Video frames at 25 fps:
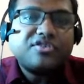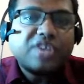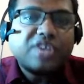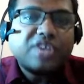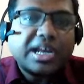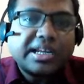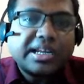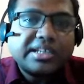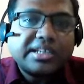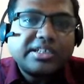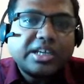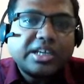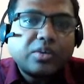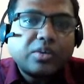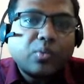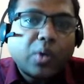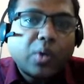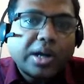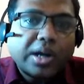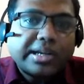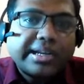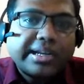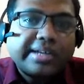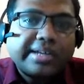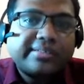challenge and
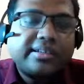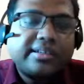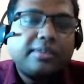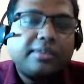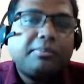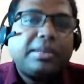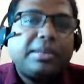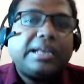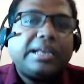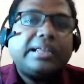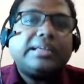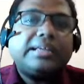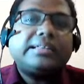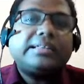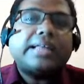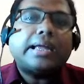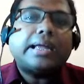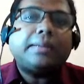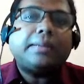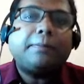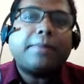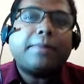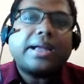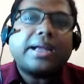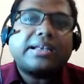what next in building the
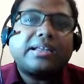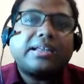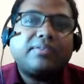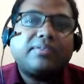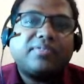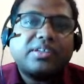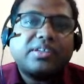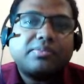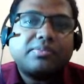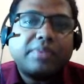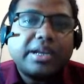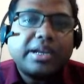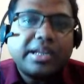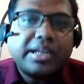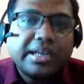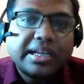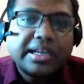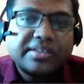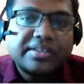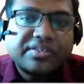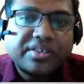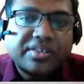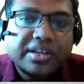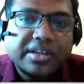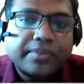impact investment
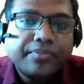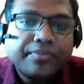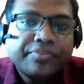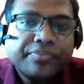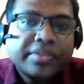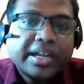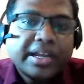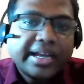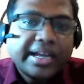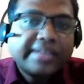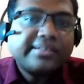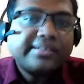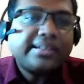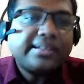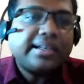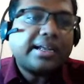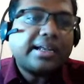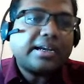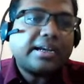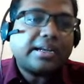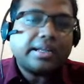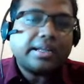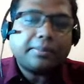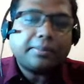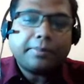industry.
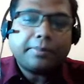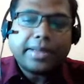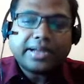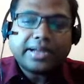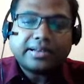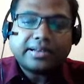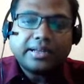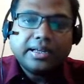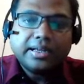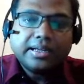Accelerate impact.